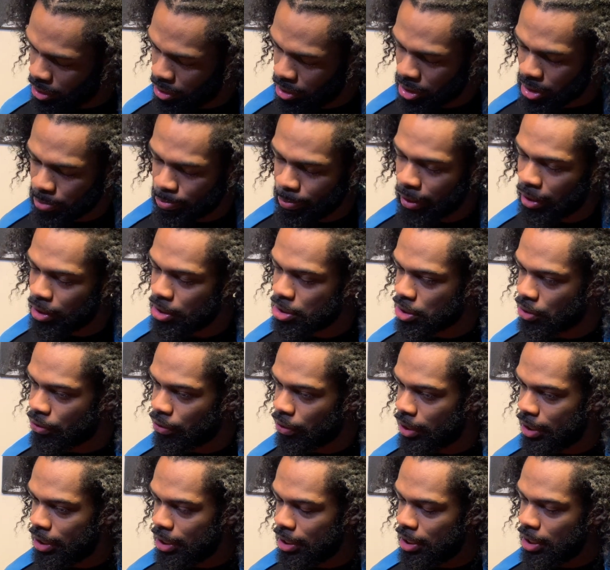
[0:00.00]
The smell is
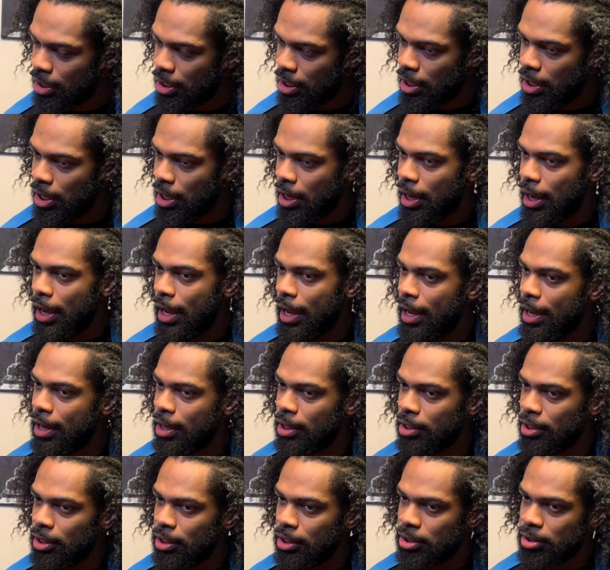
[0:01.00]
great
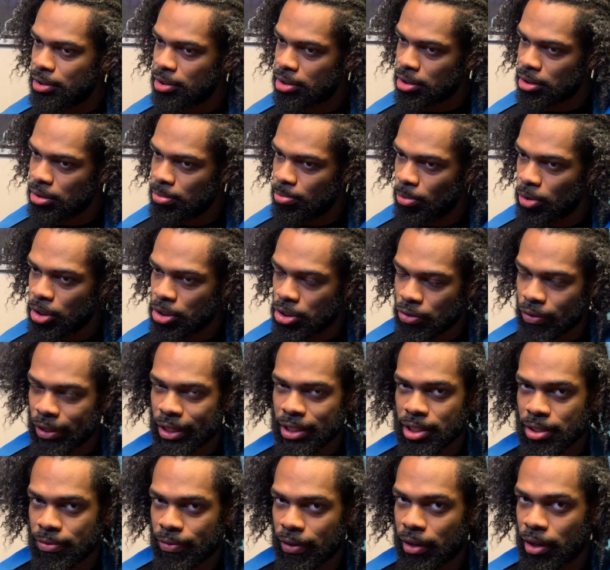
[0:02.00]
and it
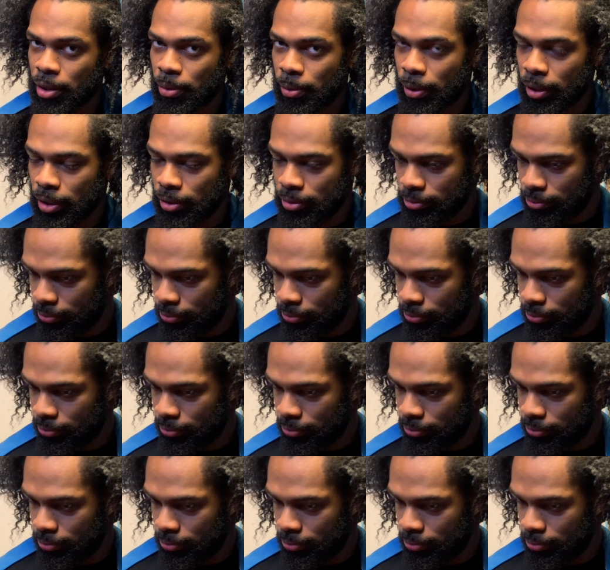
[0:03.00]
moisturizes very well.